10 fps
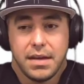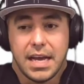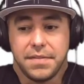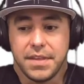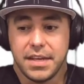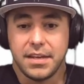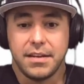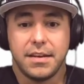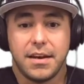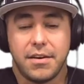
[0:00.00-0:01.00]
And
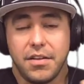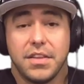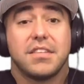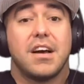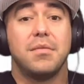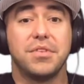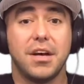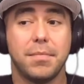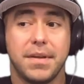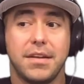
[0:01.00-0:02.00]
then all this comes
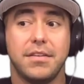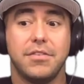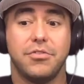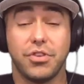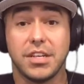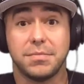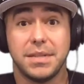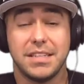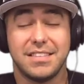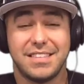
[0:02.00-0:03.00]
up, and trust
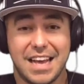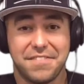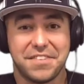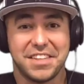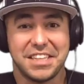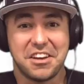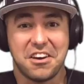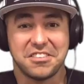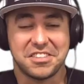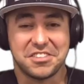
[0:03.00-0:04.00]
me, it's definitely
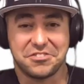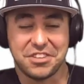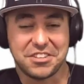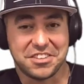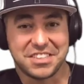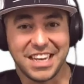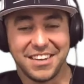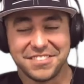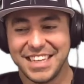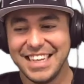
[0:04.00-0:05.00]
caused us to stretch
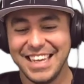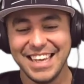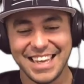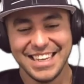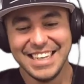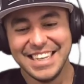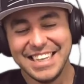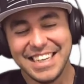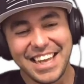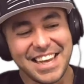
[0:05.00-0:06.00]
ourselves.
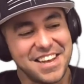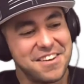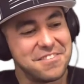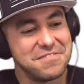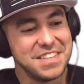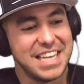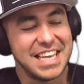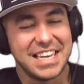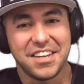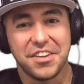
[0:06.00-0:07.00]

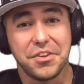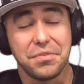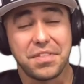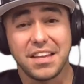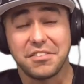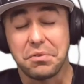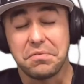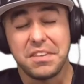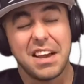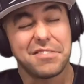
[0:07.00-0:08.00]
Getting into new things that
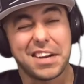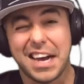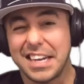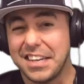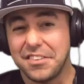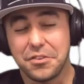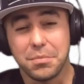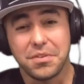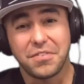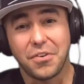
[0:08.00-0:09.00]
we've never gotten into
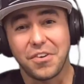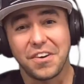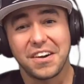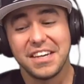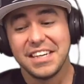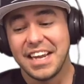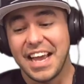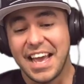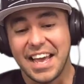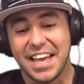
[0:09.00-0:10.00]
before,
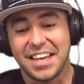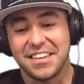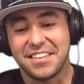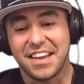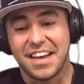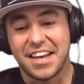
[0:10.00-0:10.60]
and